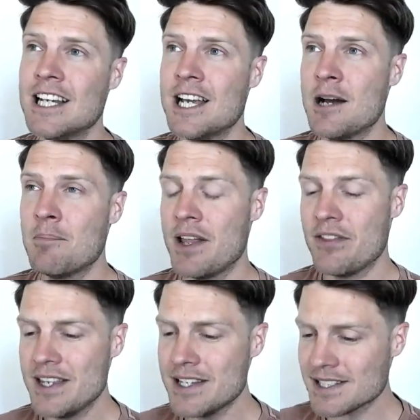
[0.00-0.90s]
But
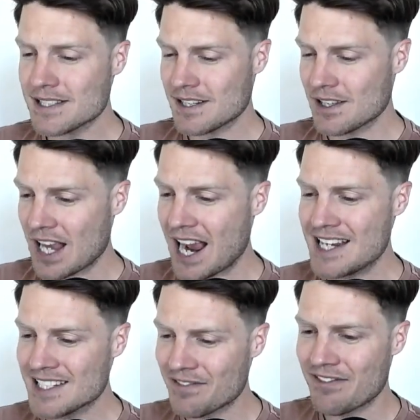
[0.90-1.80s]
these kinds
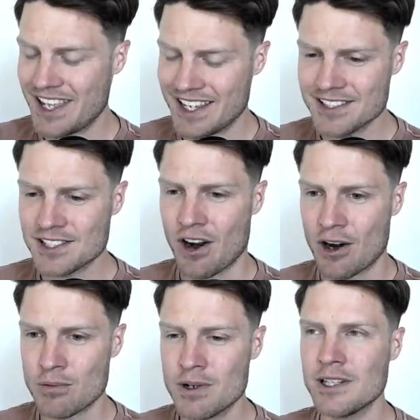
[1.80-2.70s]
of things are
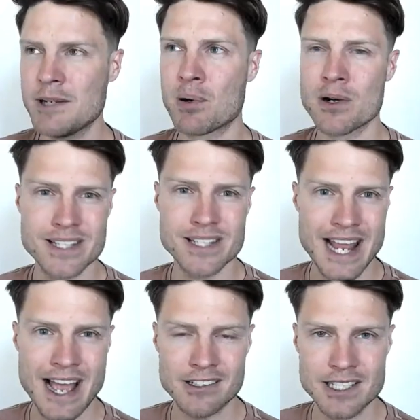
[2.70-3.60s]
really
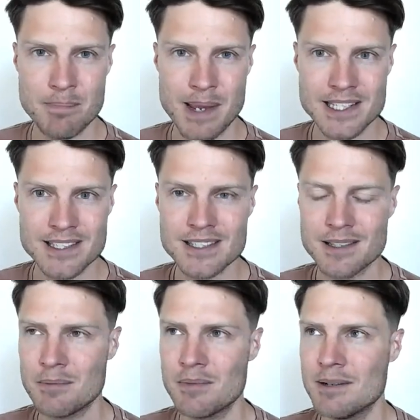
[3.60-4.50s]
personality-based
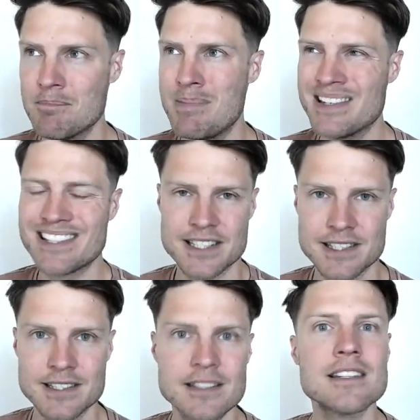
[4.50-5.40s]

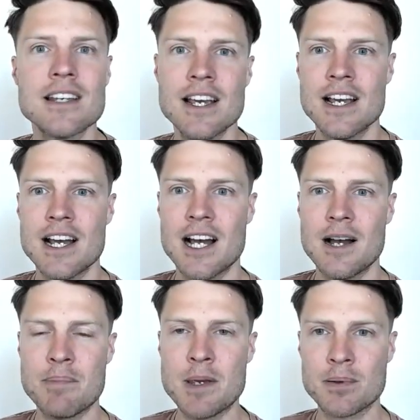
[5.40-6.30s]
businesses.
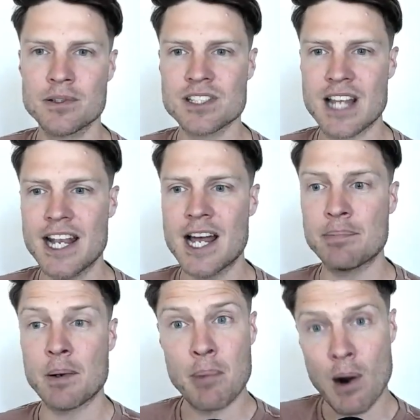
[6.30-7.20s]
People sign up
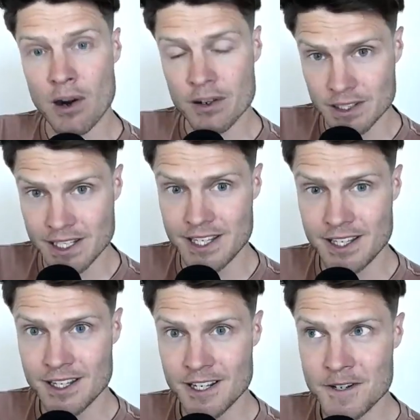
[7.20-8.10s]
partly
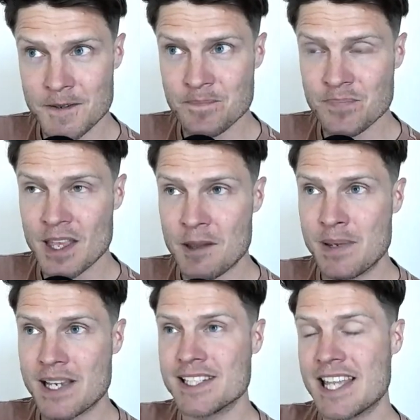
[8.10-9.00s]
because
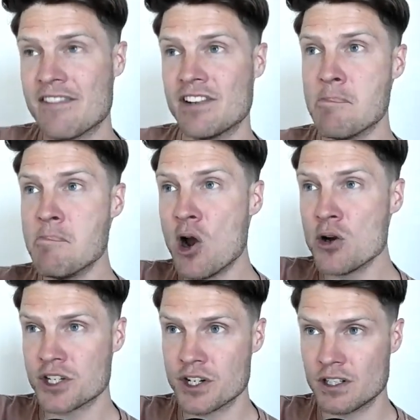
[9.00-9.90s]
they have an
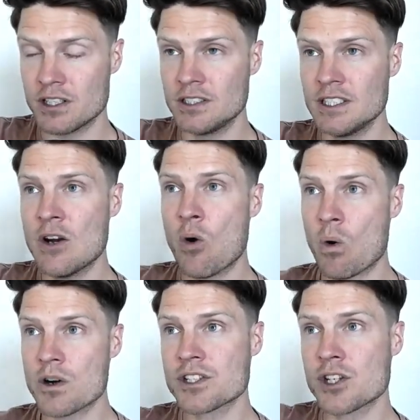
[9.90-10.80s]
emotional or
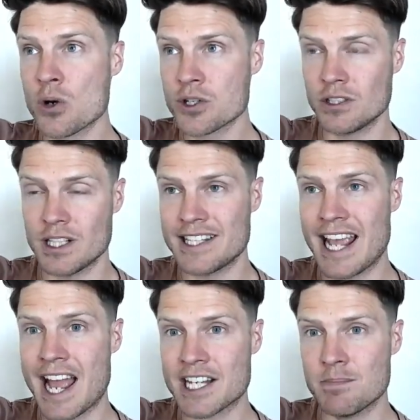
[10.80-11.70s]
social
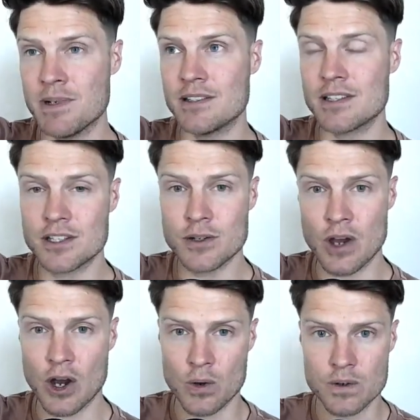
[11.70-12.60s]
attachment to the
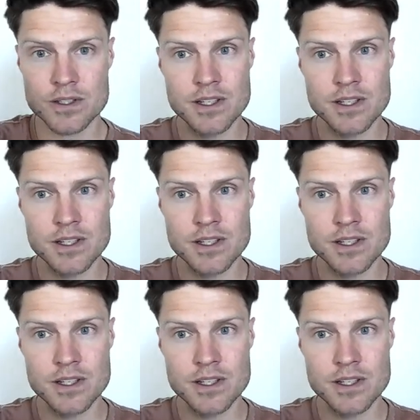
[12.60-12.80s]
host.